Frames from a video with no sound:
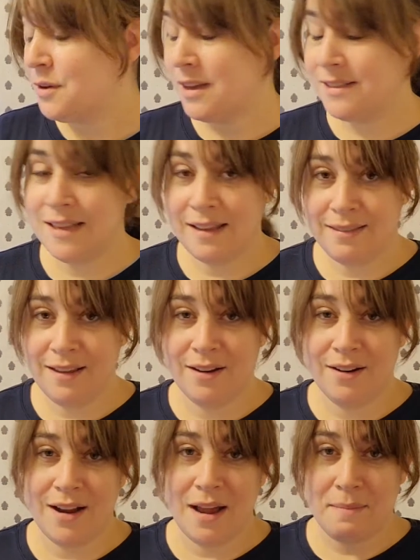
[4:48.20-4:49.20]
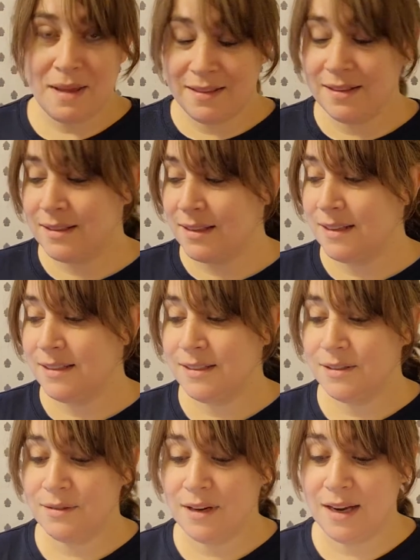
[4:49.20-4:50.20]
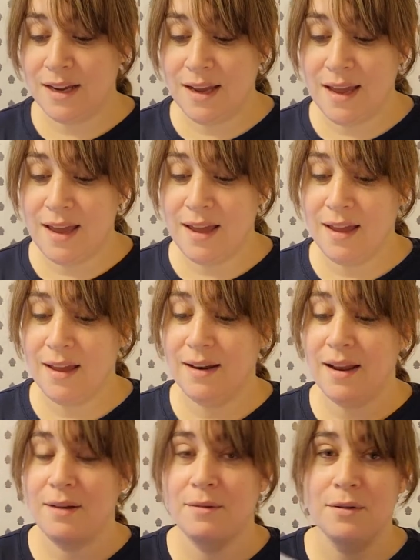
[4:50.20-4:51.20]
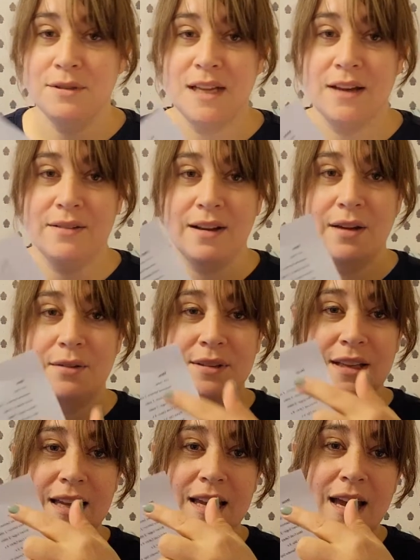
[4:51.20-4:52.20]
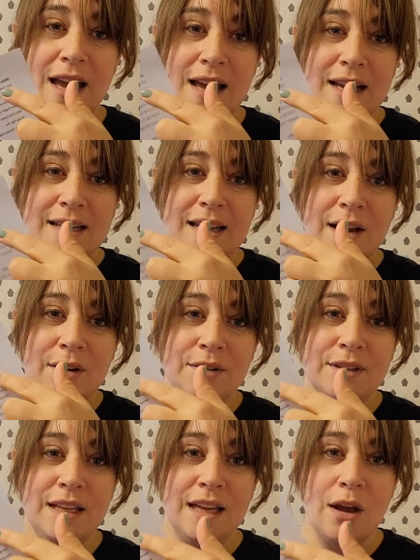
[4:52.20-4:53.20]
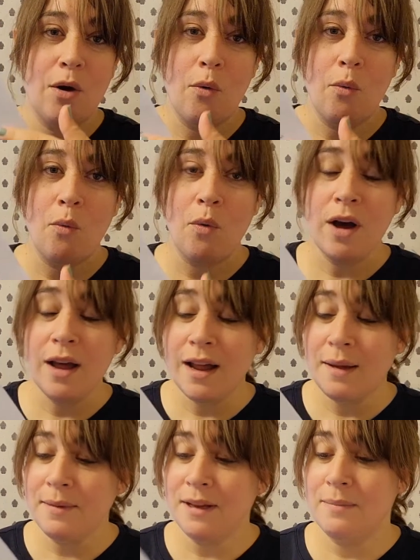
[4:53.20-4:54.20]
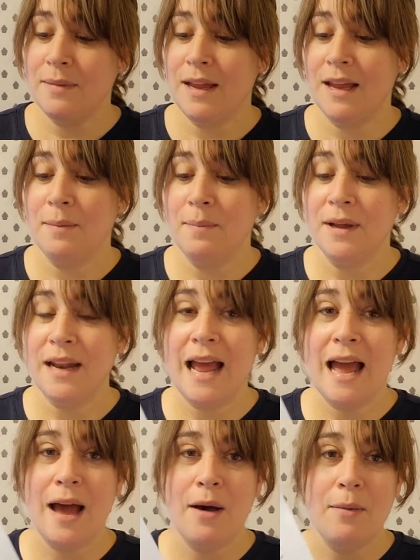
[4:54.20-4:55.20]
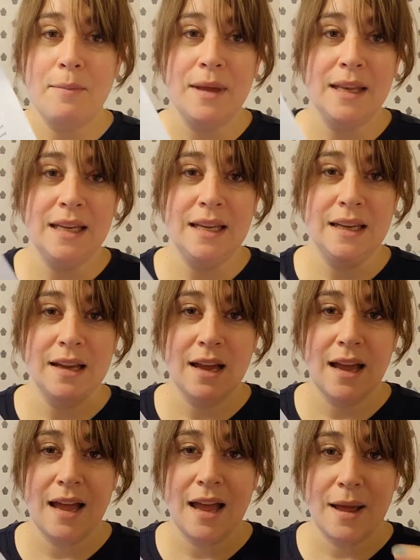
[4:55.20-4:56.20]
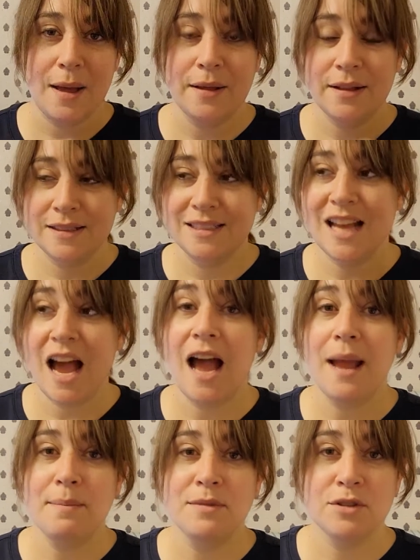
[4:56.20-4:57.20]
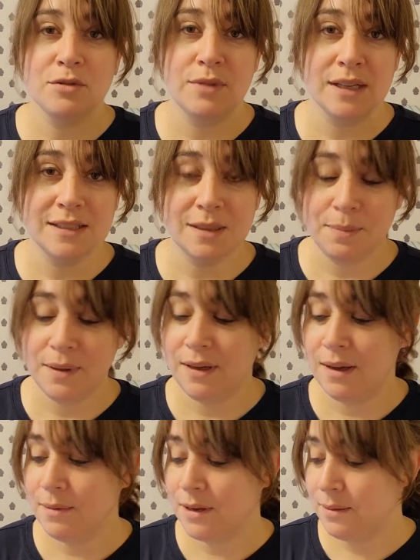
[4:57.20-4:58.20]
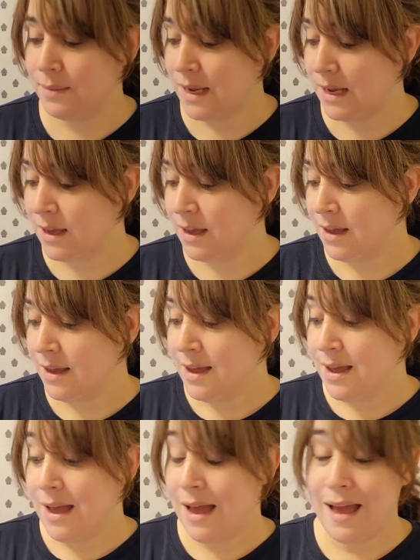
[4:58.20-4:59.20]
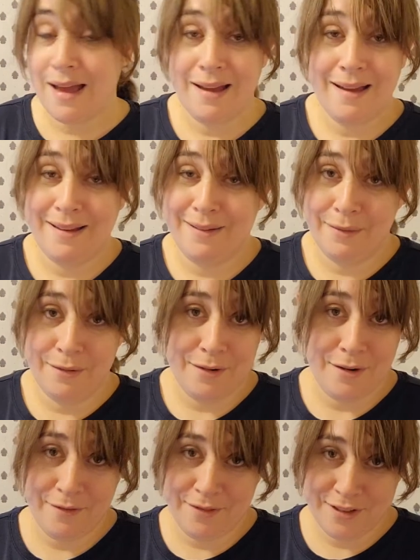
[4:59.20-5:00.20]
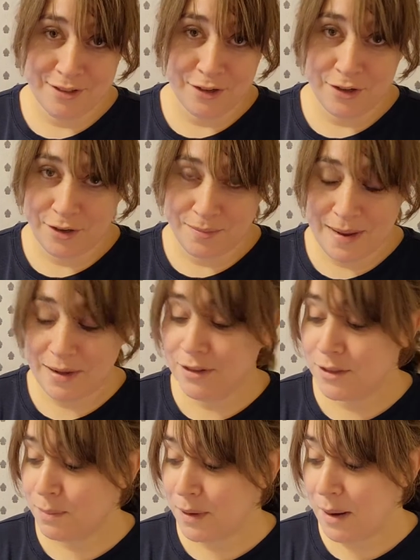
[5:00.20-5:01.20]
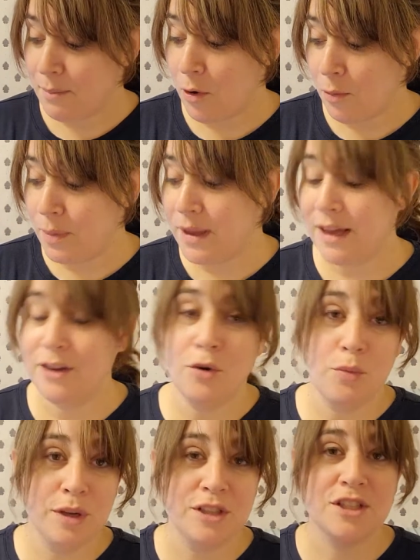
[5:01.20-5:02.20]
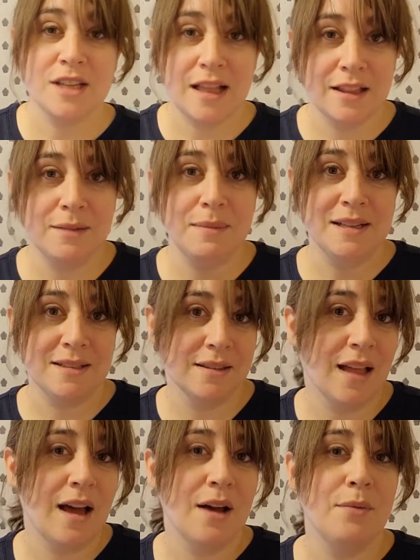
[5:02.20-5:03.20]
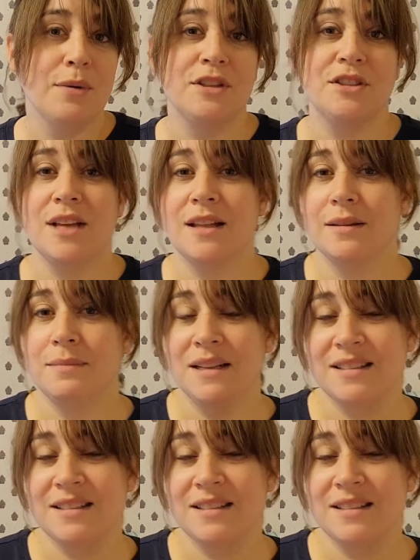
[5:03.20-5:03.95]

I sat there, I made this list, right? And I wrote down not only what I'm going to make, but how many times the recipe I'm going to make. I don't know if these are good amounts, but I'm hoping I know which salad makes a lot, which salad